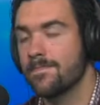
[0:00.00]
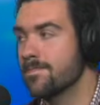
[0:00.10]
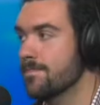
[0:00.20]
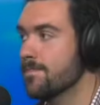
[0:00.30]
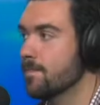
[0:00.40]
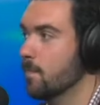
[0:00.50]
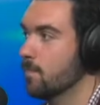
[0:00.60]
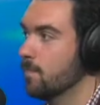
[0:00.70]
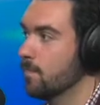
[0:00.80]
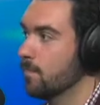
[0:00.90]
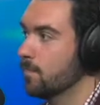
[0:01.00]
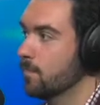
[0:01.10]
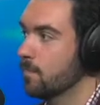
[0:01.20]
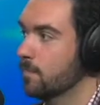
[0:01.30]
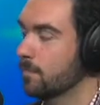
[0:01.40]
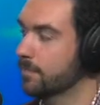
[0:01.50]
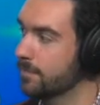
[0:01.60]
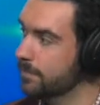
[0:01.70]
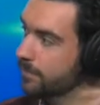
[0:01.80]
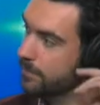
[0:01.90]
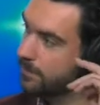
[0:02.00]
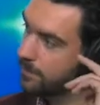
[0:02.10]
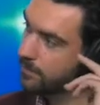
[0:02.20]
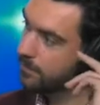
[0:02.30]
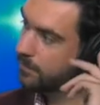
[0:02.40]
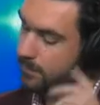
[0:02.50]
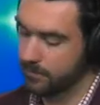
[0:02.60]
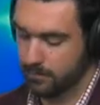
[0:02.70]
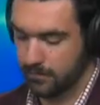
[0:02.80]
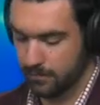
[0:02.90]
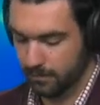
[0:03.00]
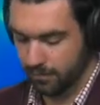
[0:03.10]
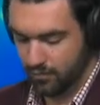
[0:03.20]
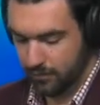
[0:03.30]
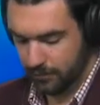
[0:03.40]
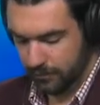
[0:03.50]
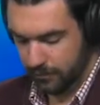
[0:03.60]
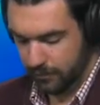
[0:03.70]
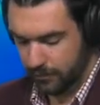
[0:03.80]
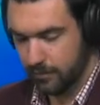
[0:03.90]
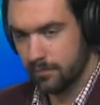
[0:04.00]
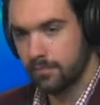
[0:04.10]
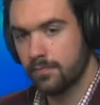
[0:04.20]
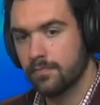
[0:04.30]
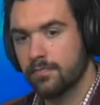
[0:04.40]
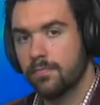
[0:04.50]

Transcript: This person isn't speaking.